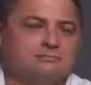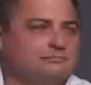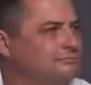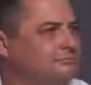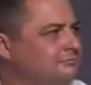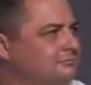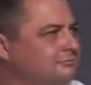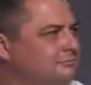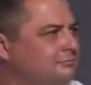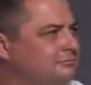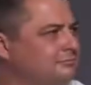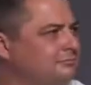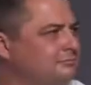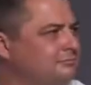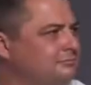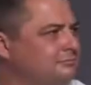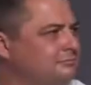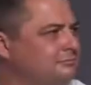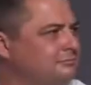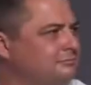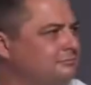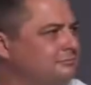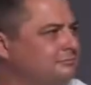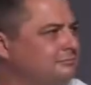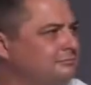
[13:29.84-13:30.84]

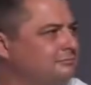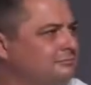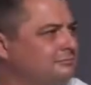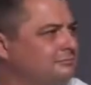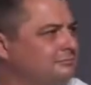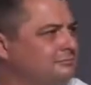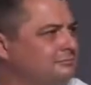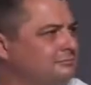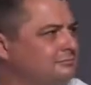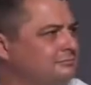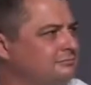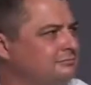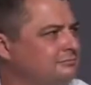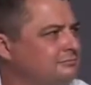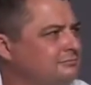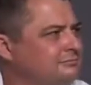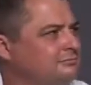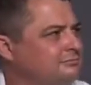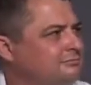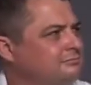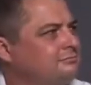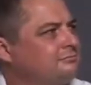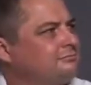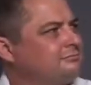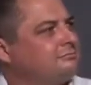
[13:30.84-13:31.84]

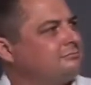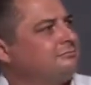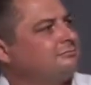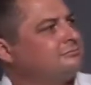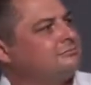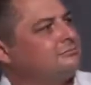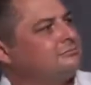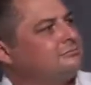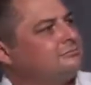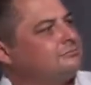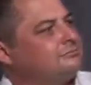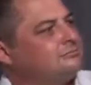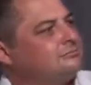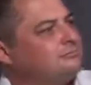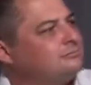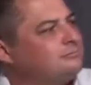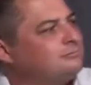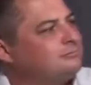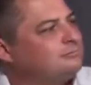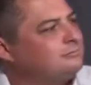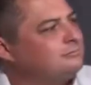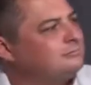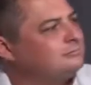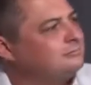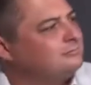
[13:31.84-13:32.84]

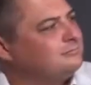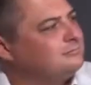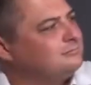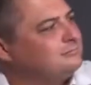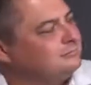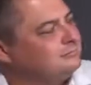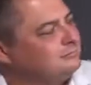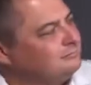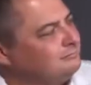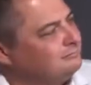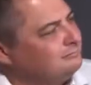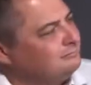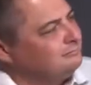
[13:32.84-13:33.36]
(silent)